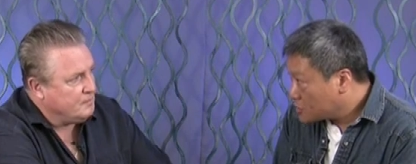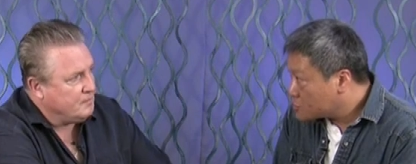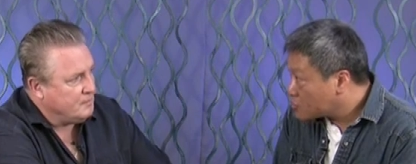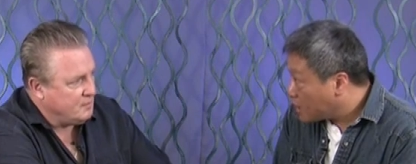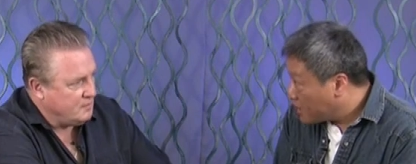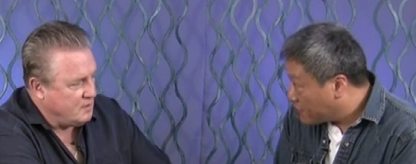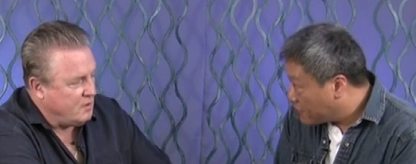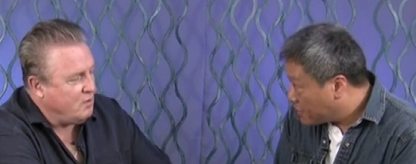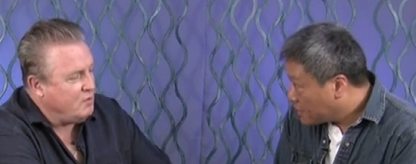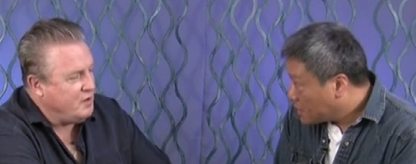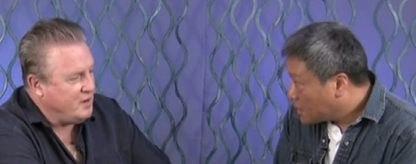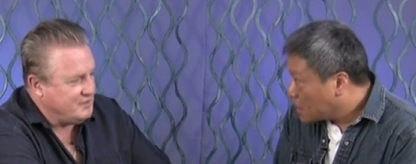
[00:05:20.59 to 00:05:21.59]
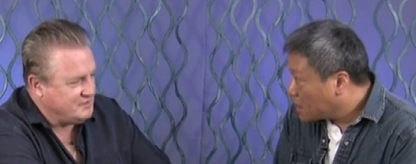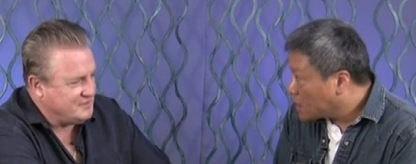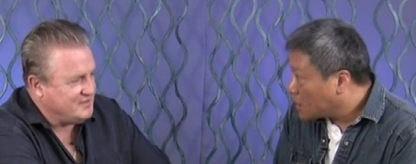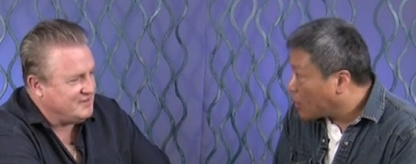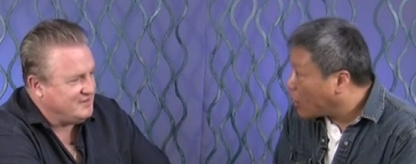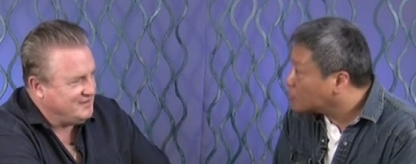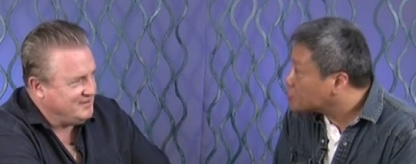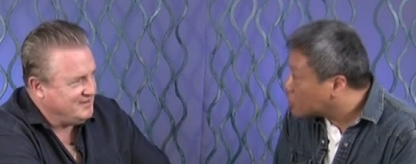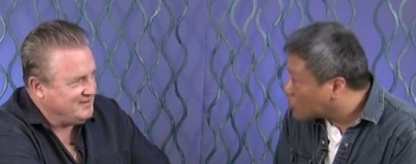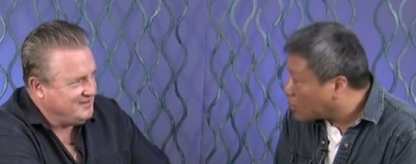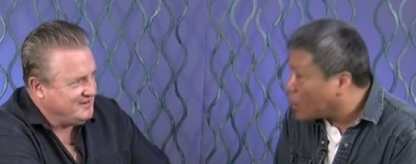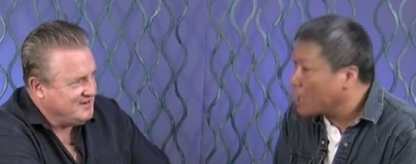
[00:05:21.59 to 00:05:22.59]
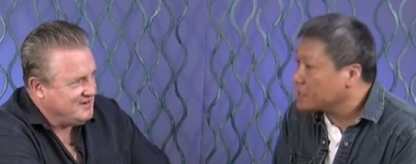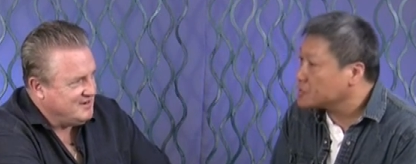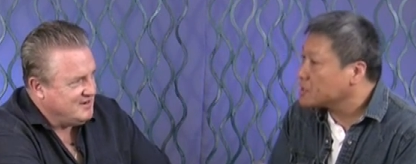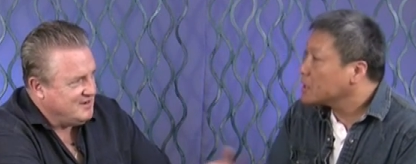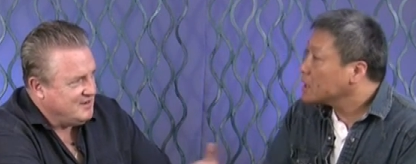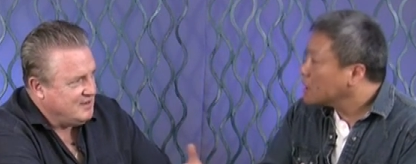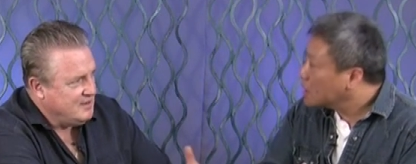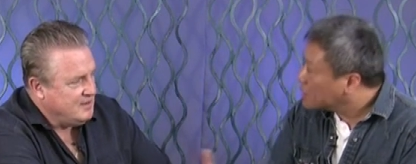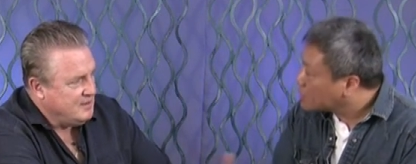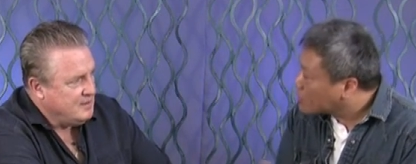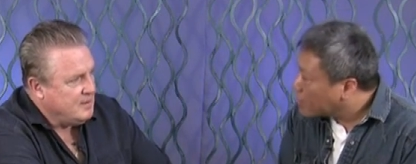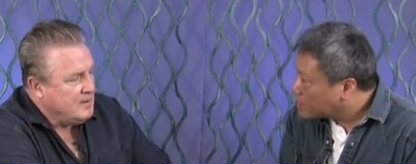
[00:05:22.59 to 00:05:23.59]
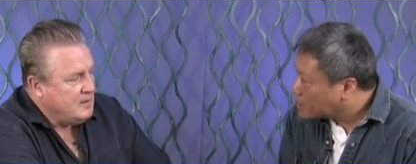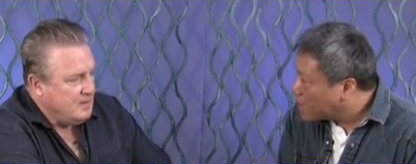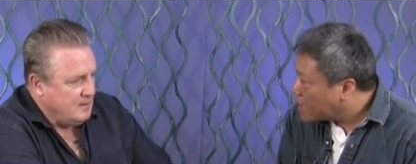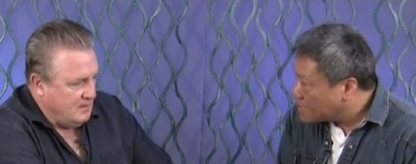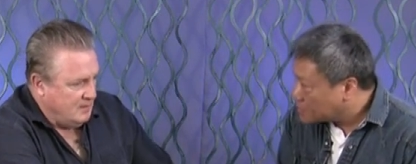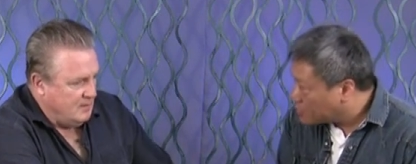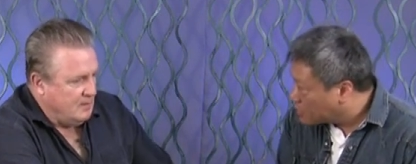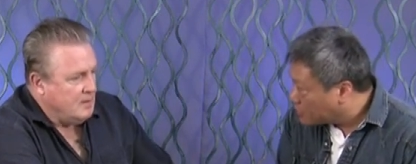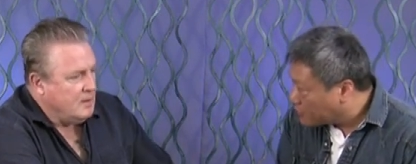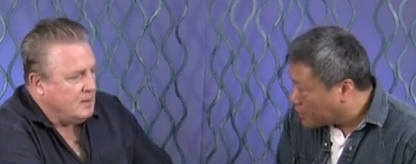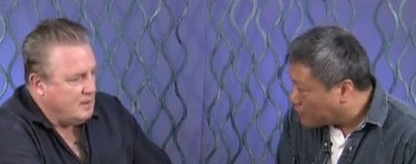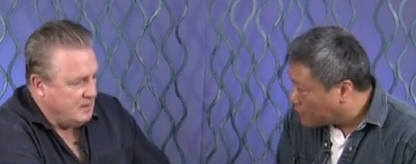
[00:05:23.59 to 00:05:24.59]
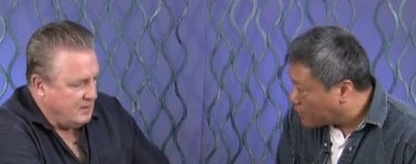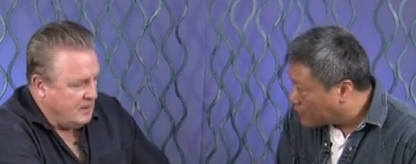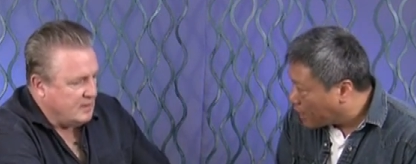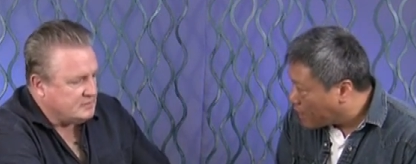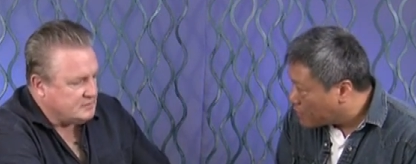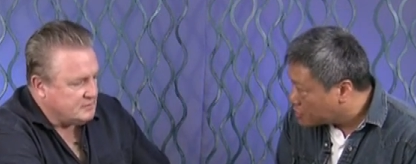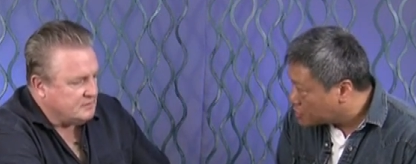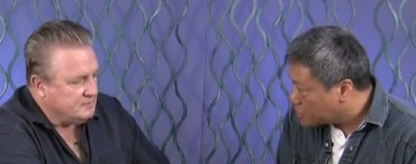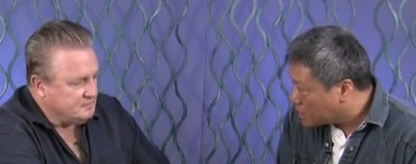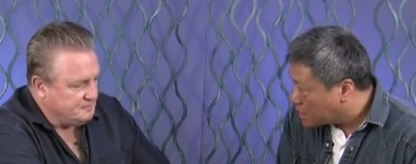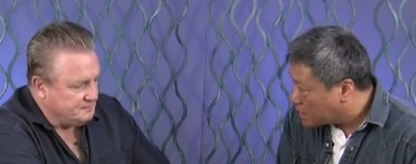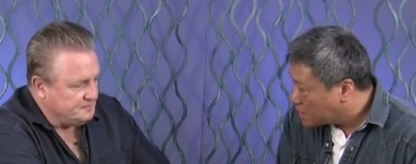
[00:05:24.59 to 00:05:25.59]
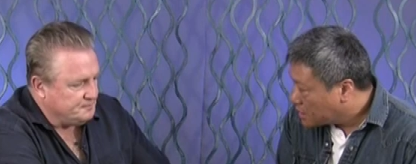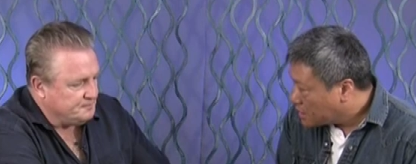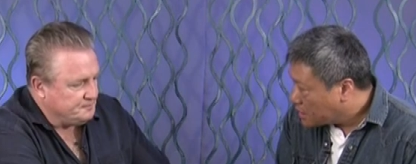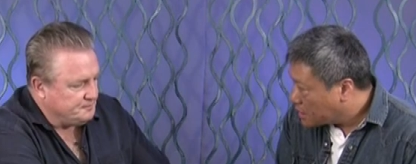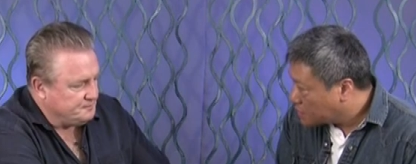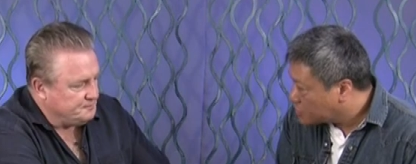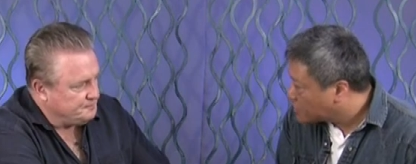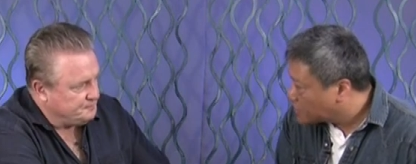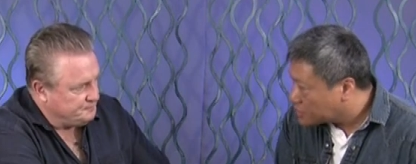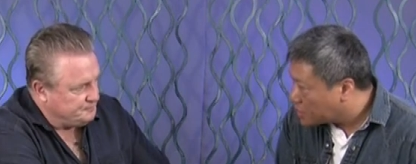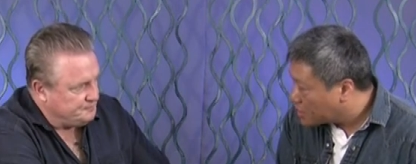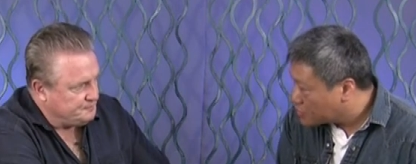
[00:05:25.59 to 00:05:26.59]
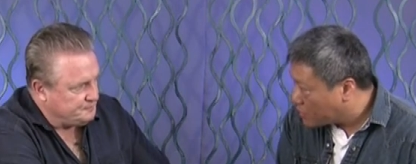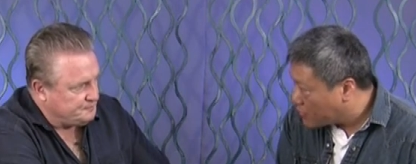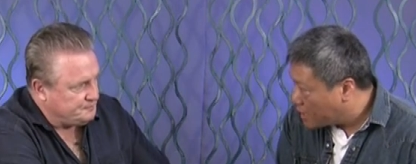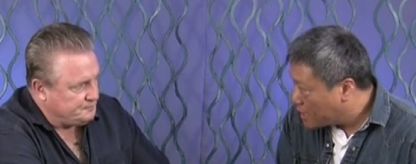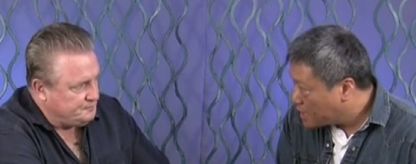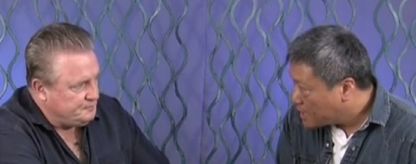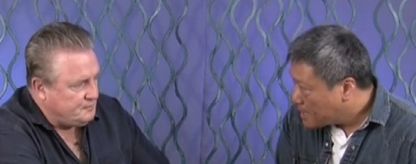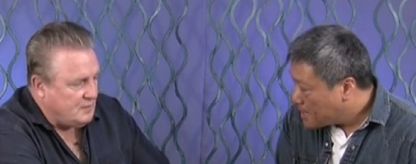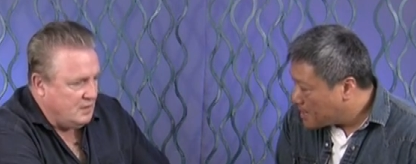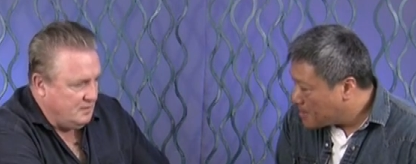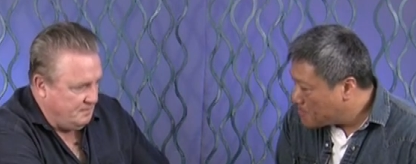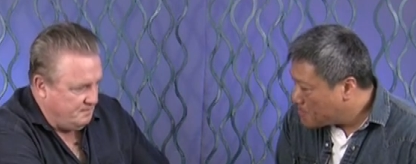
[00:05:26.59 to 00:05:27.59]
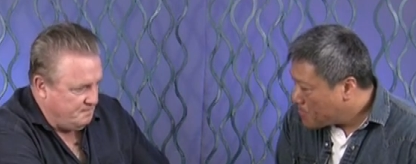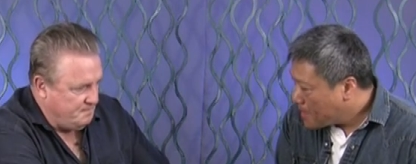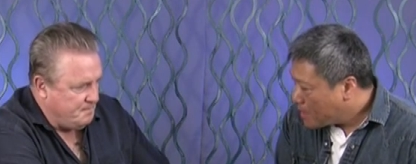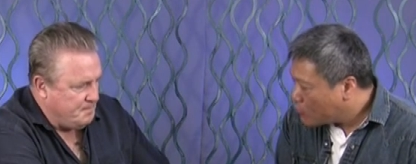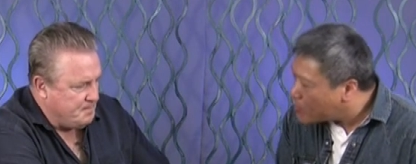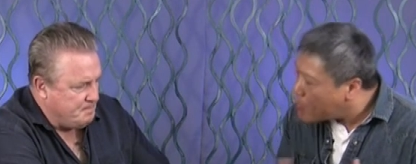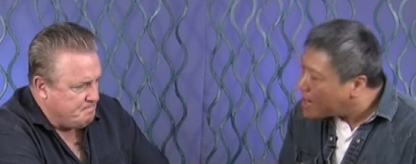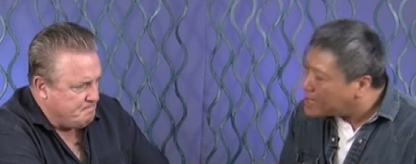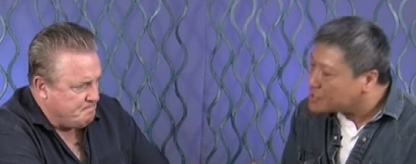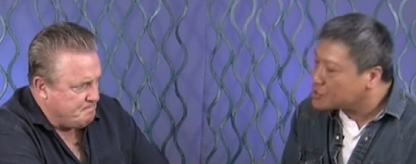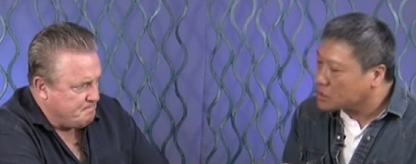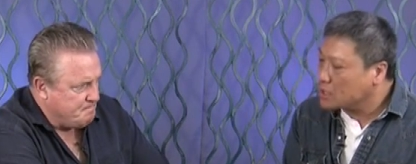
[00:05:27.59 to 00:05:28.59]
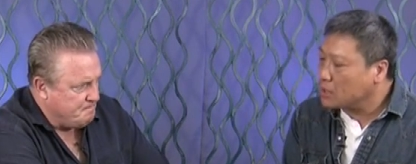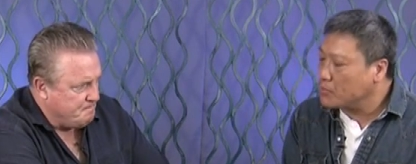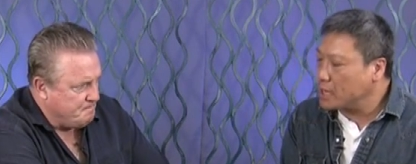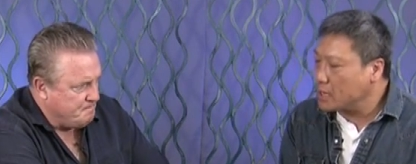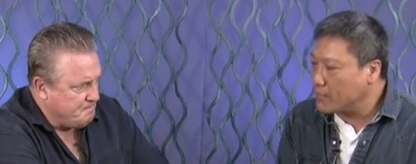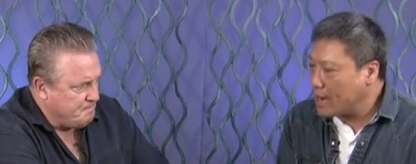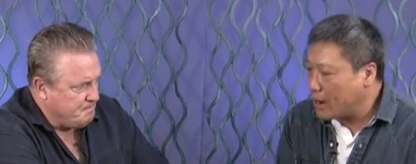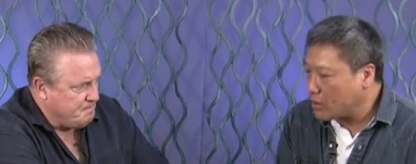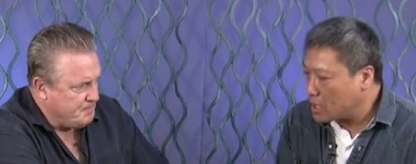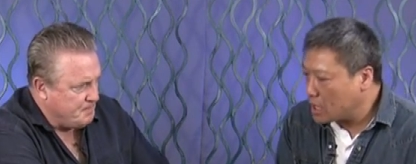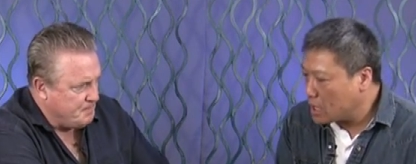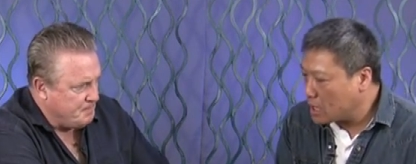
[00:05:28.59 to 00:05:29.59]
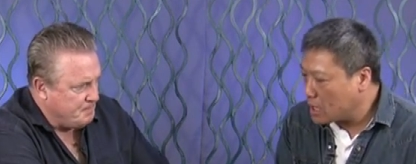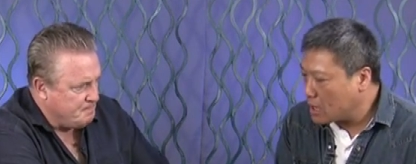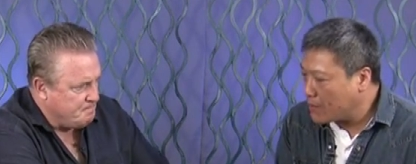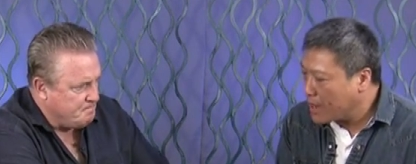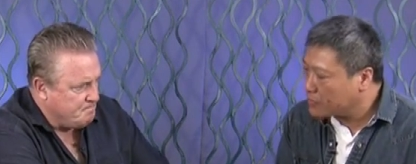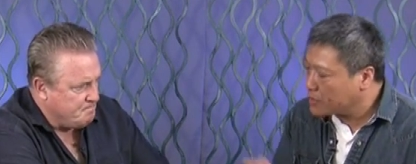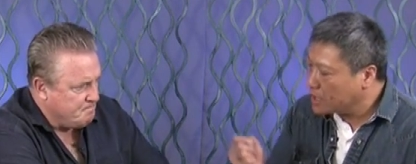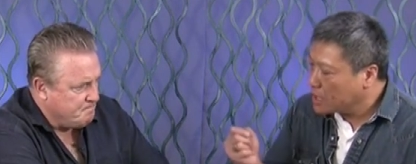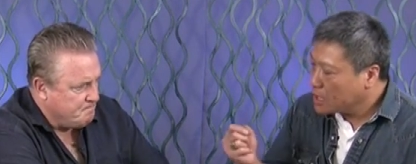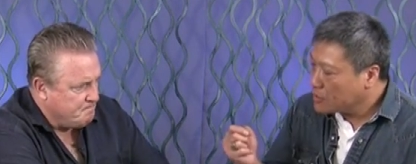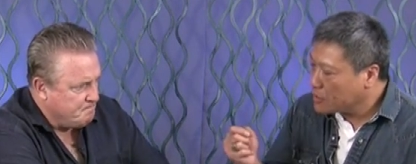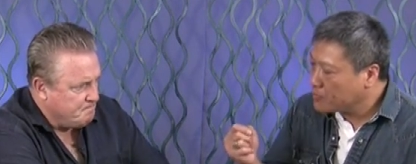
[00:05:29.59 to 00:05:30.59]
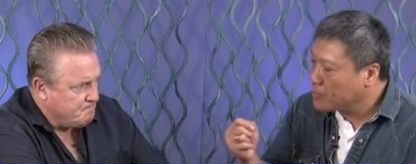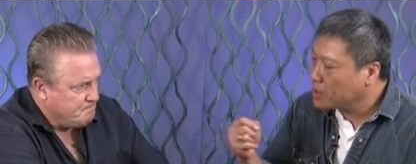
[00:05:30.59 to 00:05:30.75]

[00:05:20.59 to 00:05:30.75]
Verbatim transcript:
Speaker 1: strife oh, yes. Uh, also caused uh, the great diaspora of, of, of yes. Irish uh, uh, to this country, right? Um, remind us a little bit about uh, about the the